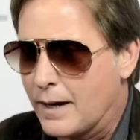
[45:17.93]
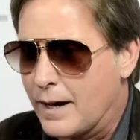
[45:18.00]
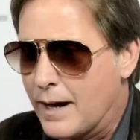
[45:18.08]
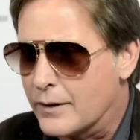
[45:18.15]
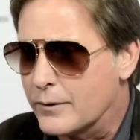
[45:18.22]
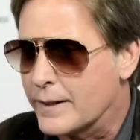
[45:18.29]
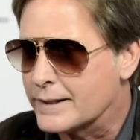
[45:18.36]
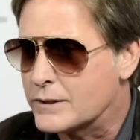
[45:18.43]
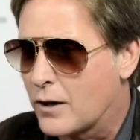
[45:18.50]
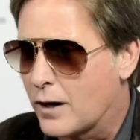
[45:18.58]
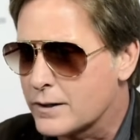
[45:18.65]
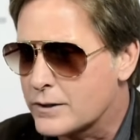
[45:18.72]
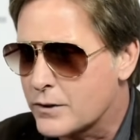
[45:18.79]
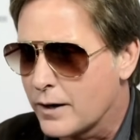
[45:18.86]
as both an
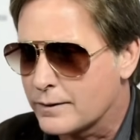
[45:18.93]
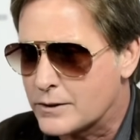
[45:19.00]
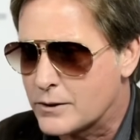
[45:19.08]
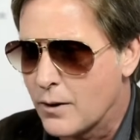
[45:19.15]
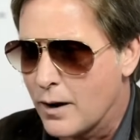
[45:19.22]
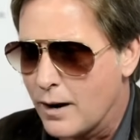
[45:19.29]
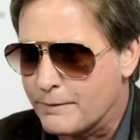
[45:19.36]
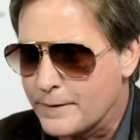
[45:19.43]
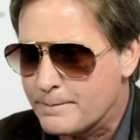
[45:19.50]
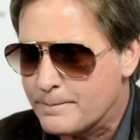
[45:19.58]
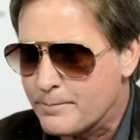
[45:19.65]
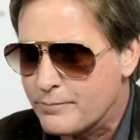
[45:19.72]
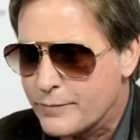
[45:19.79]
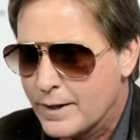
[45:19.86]
actor and a
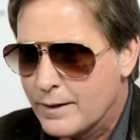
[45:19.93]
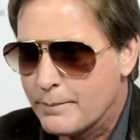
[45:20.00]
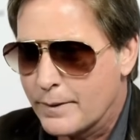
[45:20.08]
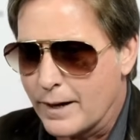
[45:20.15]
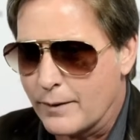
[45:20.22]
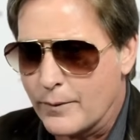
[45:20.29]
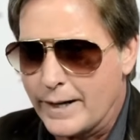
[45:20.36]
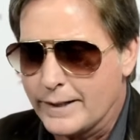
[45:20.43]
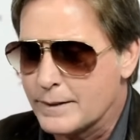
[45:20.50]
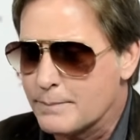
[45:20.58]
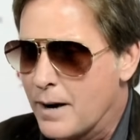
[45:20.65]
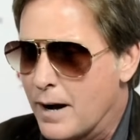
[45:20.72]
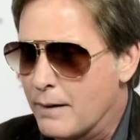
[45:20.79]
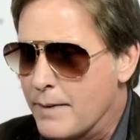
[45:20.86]
director,
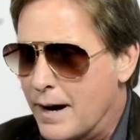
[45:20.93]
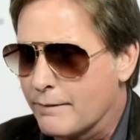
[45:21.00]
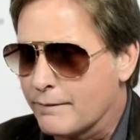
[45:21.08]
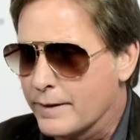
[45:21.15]
as well as